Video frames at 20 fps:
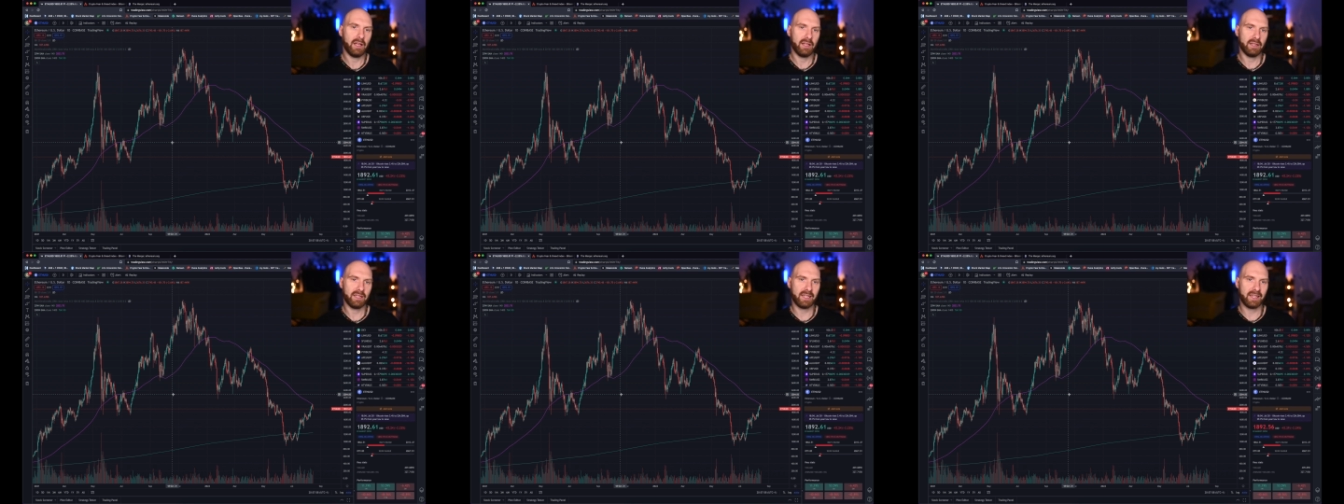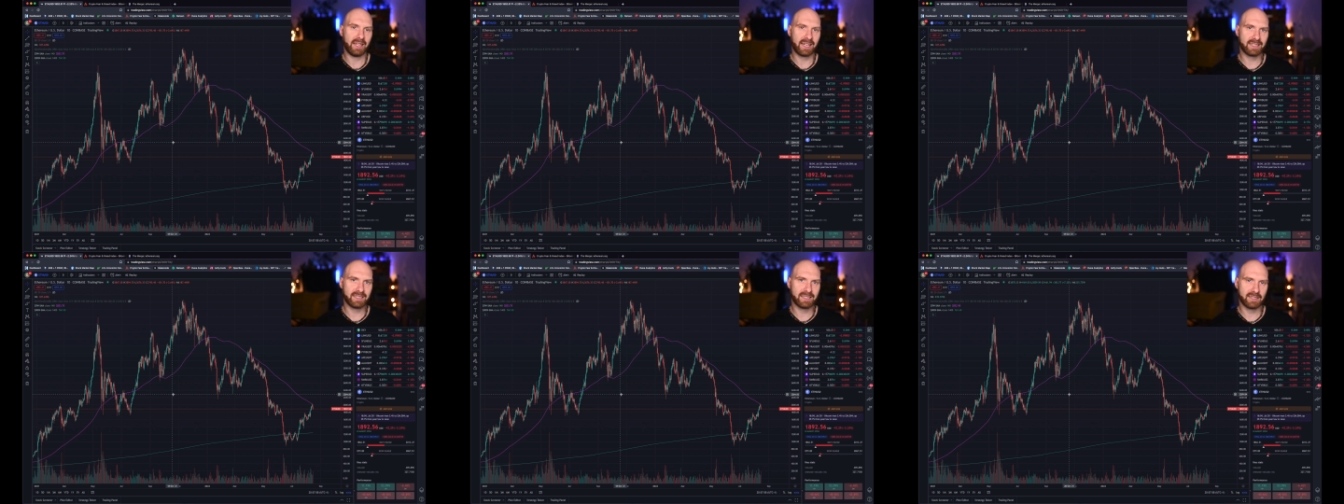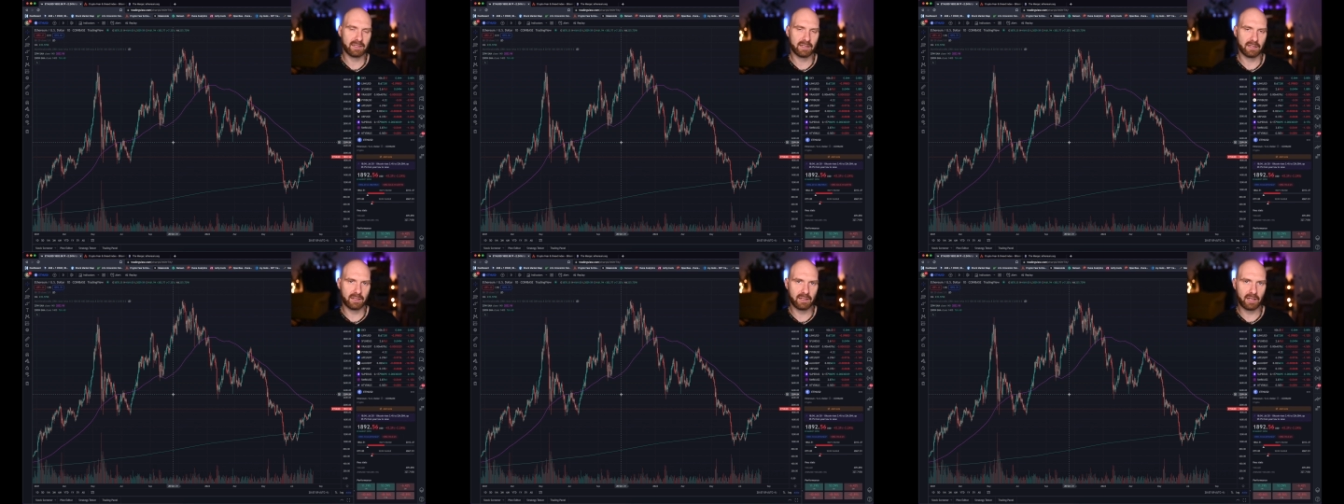the
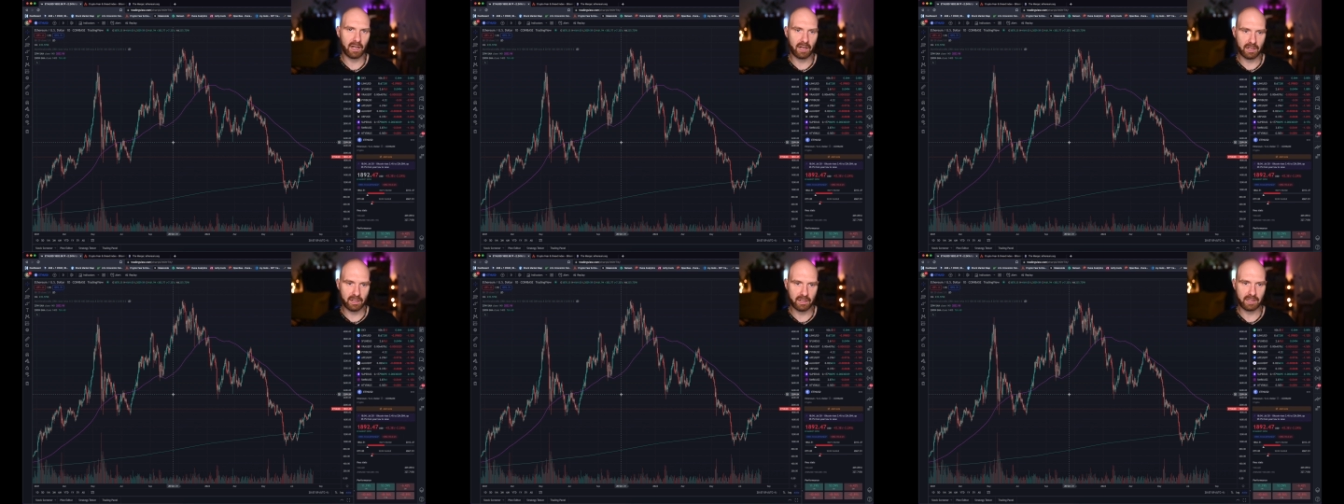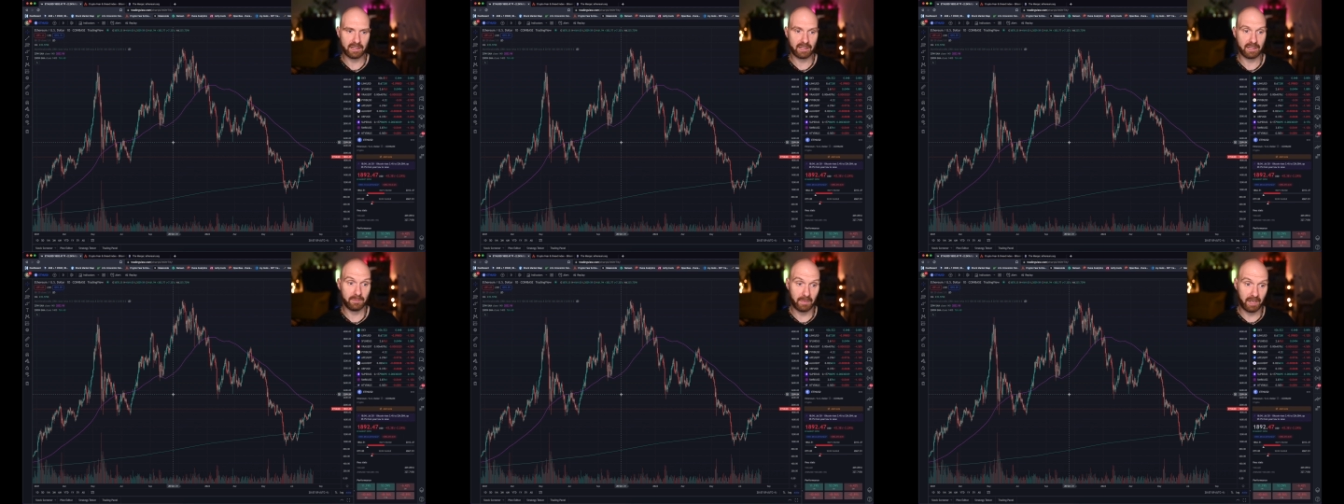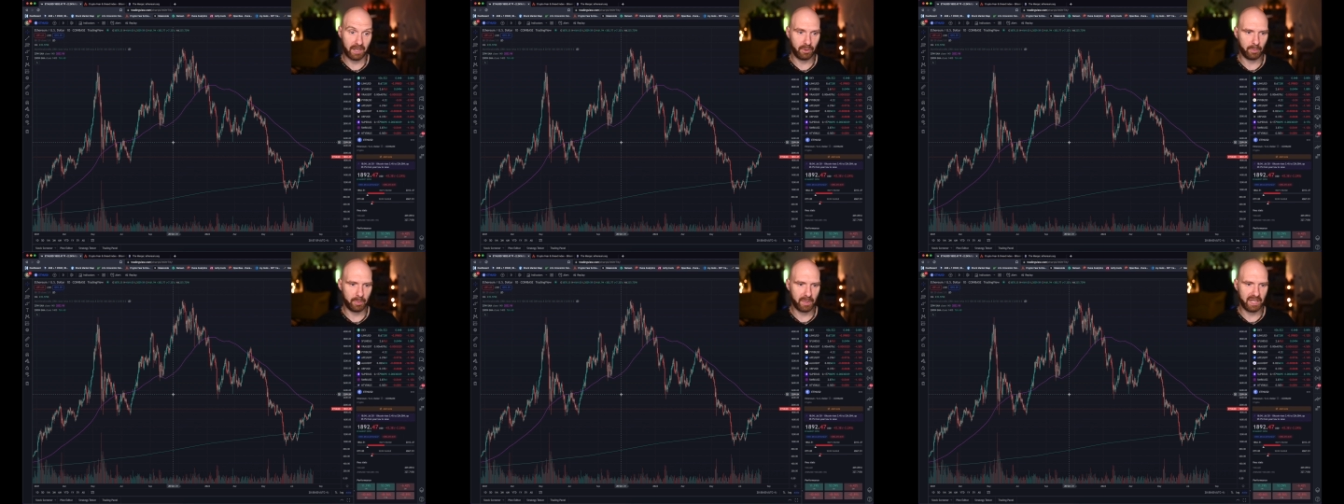next target in
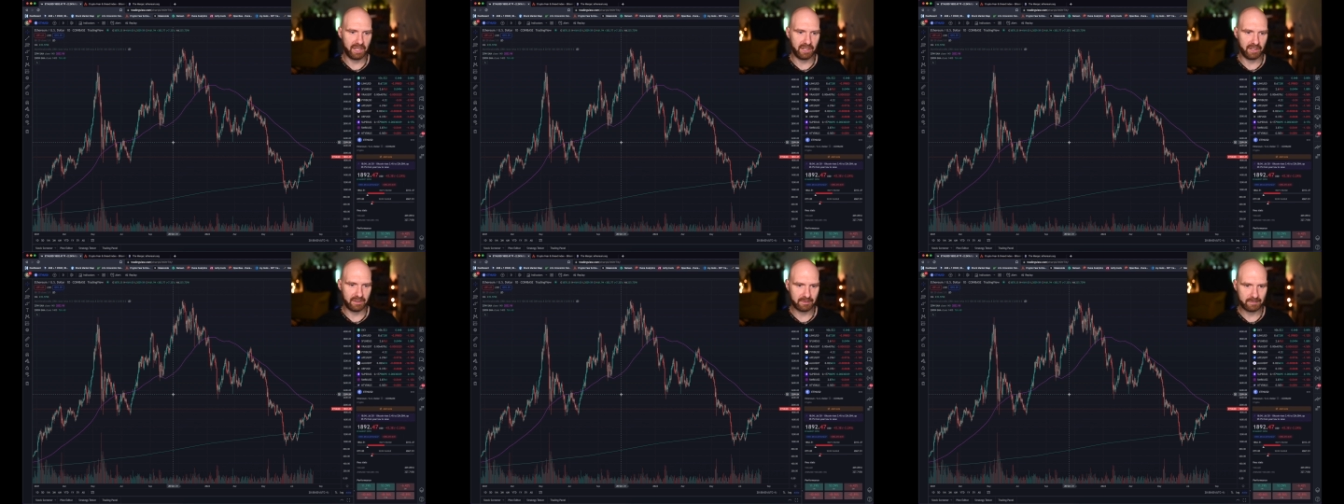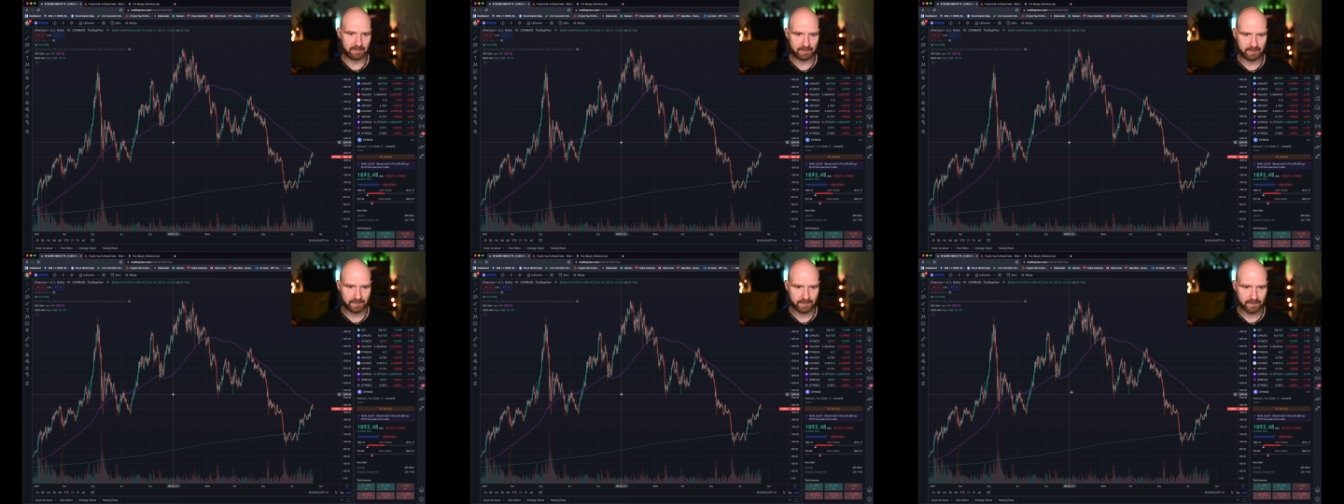my opinion